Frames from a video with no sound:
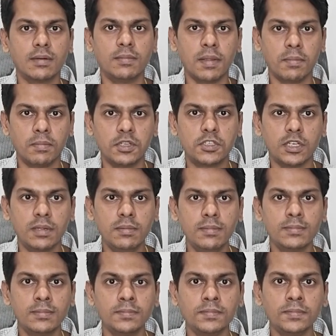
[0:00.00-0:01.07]
a
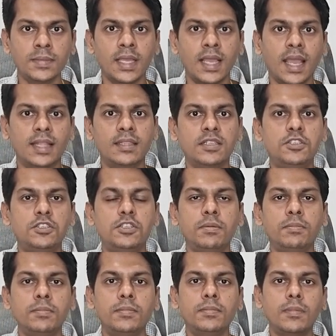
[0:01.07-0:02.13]
membership, and the
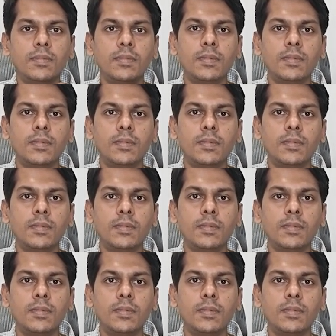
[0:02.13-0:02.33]
gym